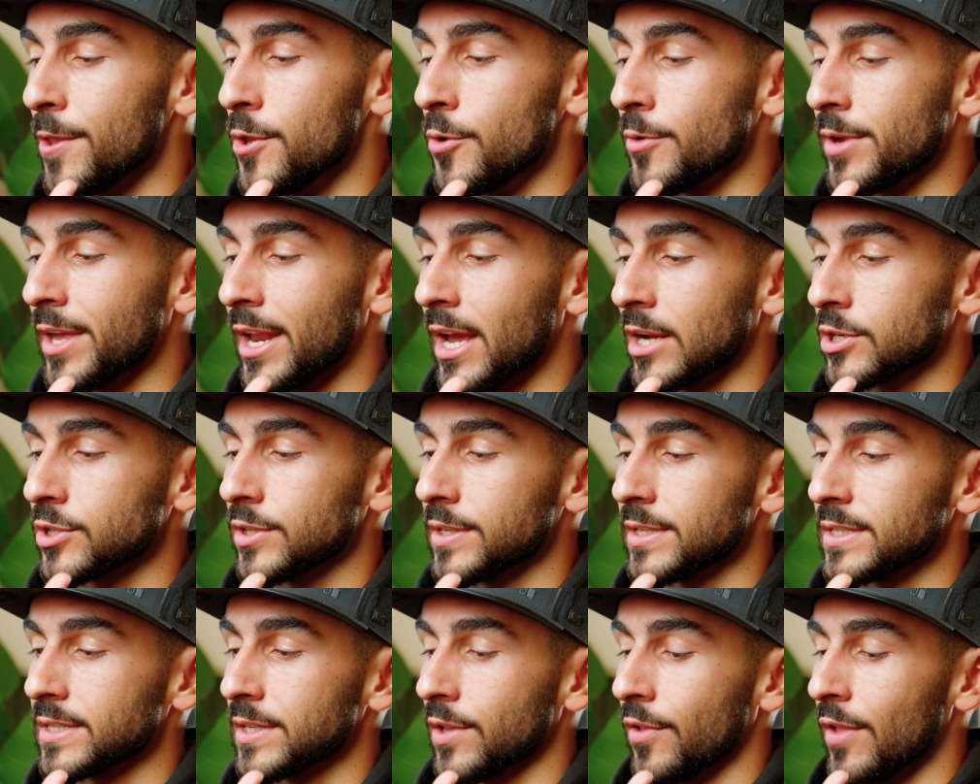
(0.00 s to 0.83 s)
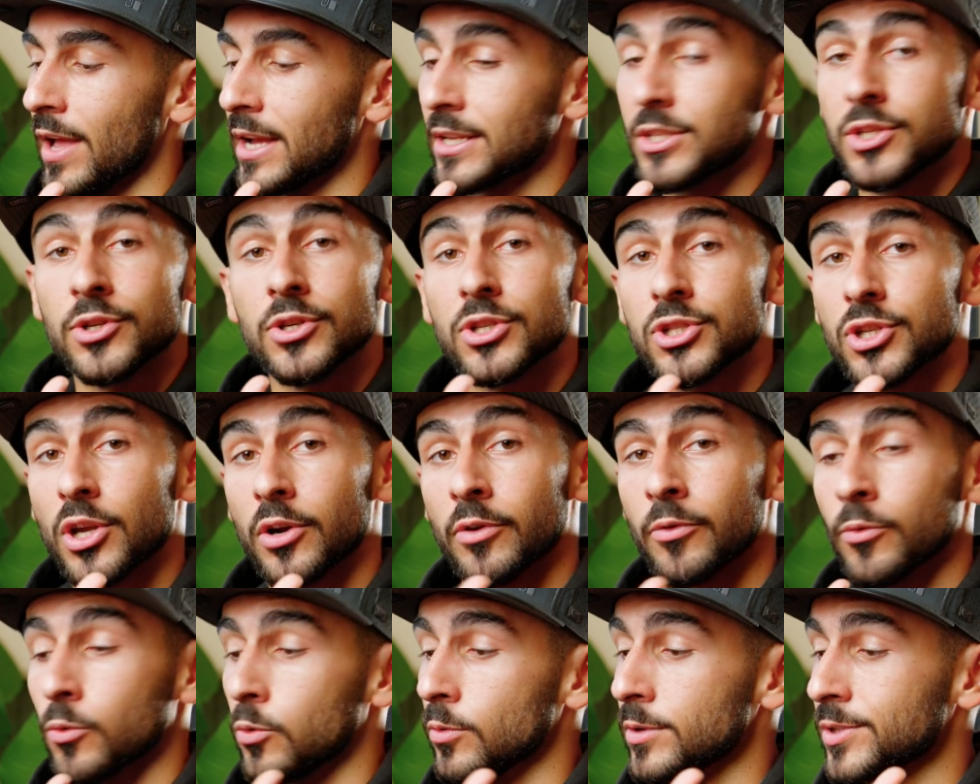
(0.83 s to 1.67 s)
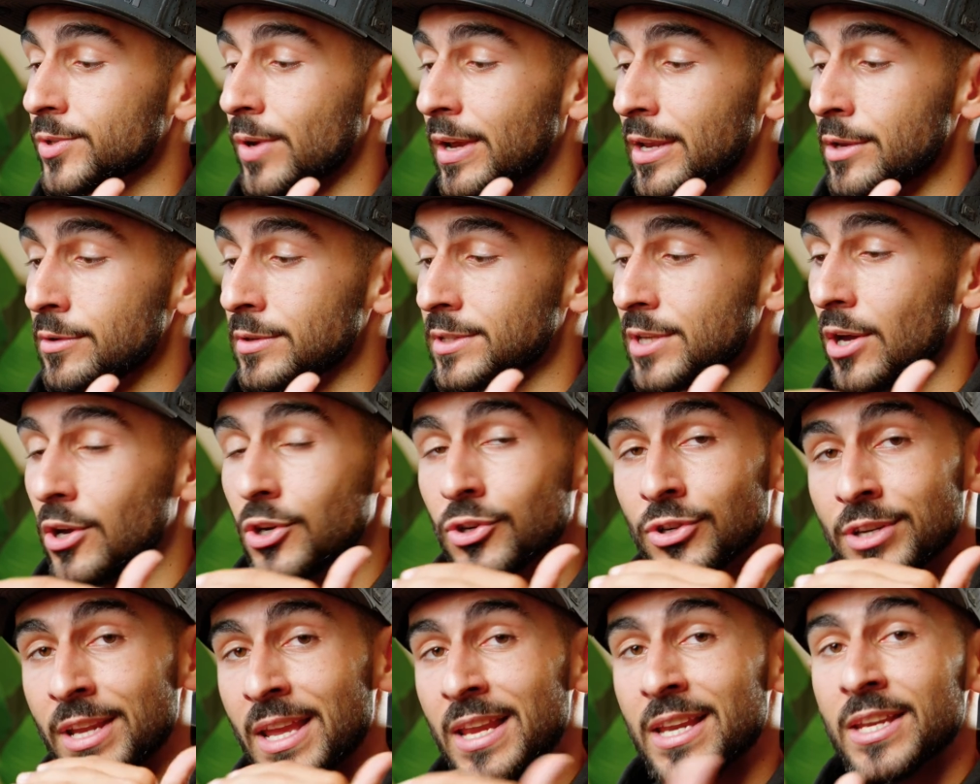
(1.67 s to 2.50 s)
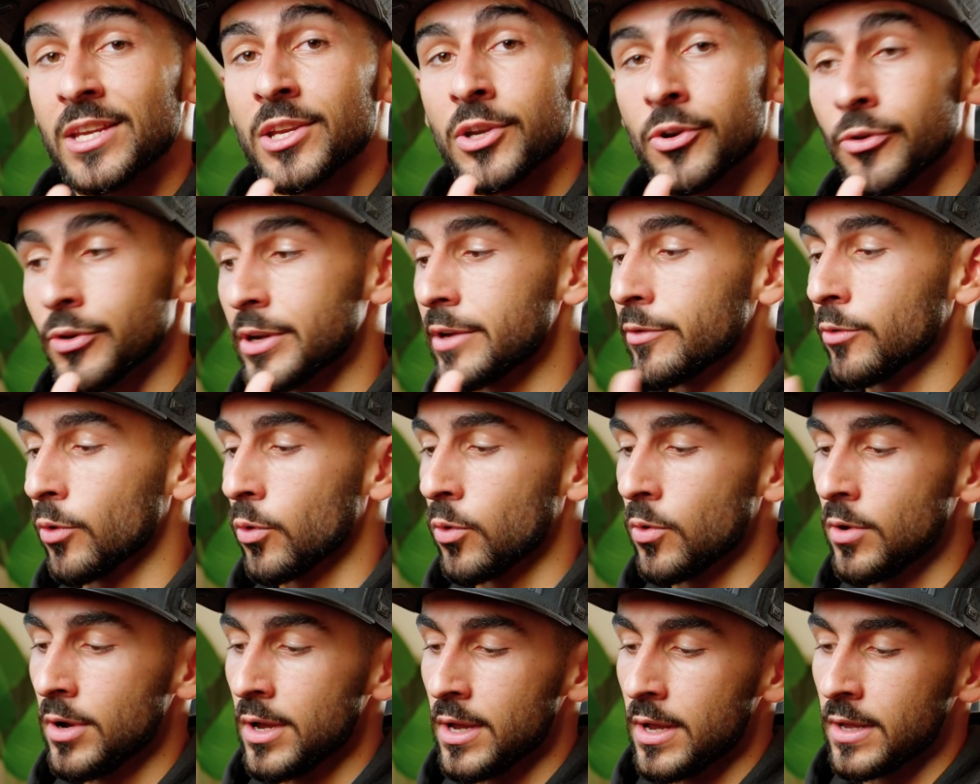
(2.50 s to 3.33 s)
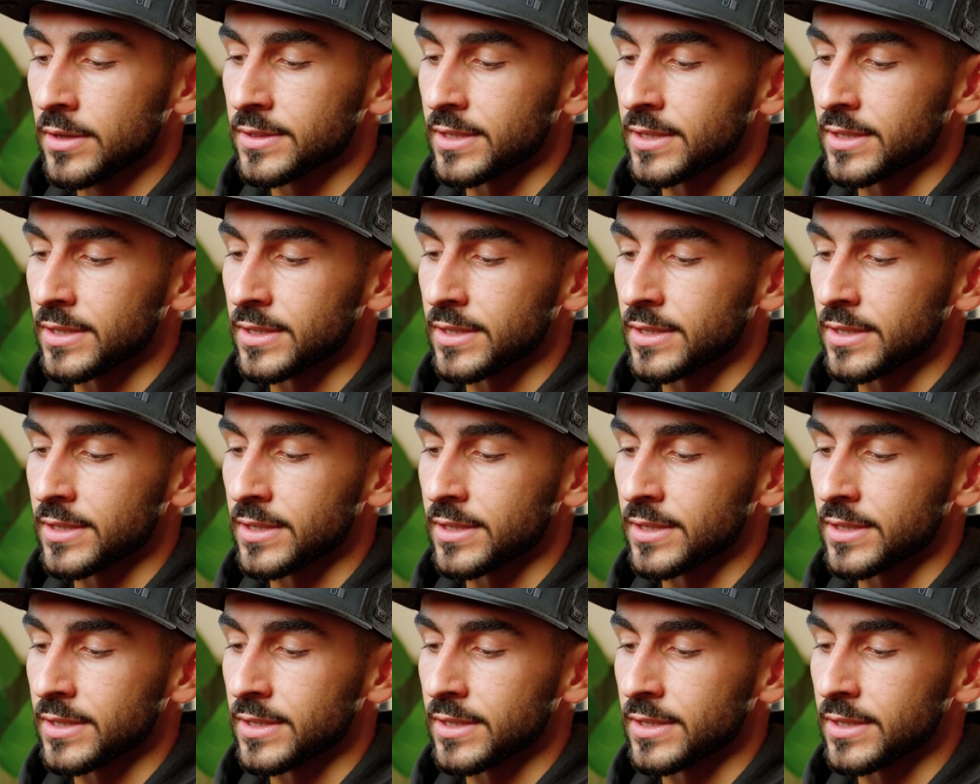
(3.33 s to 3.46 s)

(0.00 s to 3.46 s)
You can actually select your shutter rule. So I use 180 degree rule.